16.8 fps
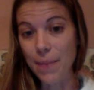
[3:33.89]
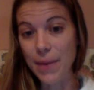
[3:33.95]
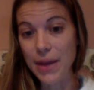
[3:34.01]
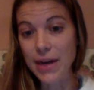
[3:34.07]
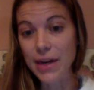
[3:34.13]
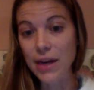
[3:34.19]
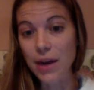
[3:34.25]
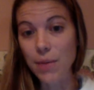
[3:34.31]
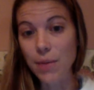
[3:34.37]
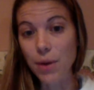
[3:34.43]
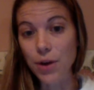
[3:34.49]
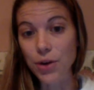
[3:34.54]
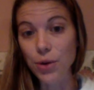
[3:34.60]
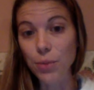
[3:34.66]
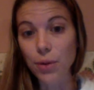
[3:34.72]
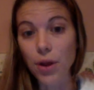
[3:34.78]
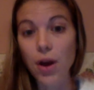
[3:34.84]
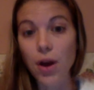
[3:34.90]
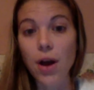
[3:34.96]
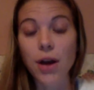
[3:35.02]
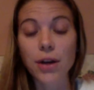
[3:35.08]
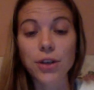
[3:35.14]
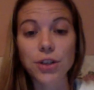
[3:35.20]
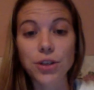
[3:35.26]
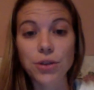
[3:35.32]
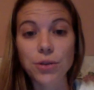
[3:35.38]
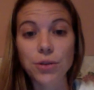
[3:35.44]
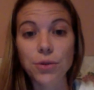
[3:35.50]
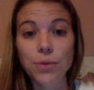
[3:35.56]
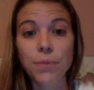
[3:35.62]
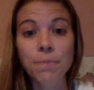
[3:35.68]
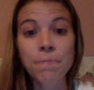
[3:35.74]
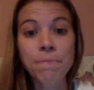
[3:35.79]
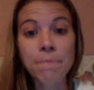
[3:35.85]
income on your blog to